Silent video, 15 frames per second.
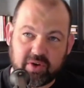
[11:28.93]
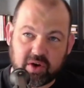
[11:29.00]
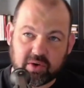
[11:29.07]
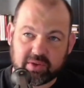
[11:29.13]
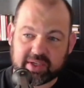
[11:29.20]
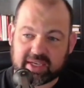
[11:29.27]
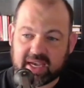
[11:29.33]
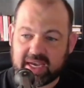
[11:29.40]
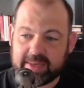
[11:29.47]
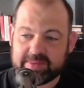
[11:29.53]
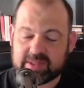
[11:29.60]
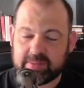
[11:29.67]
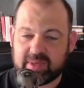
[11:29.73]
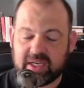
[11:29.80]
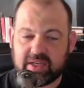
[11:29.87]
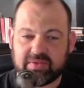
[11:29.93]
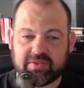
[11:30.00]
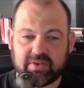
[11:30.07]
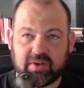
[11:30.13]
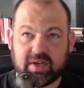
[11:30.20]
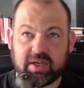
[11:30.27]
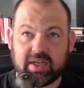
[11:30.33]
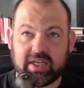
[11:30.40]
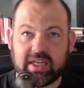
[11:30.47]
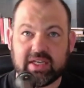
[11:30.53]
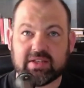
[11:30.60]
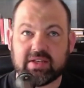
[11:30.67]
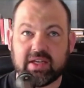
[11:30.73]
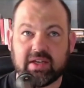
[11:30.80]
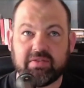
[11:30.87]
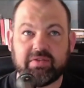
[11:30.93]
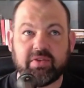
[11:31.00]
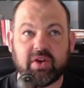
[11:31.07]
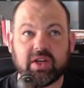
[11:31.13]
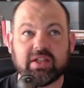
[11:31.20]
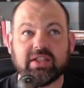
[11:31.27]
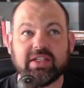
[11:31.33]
referral that came to me for a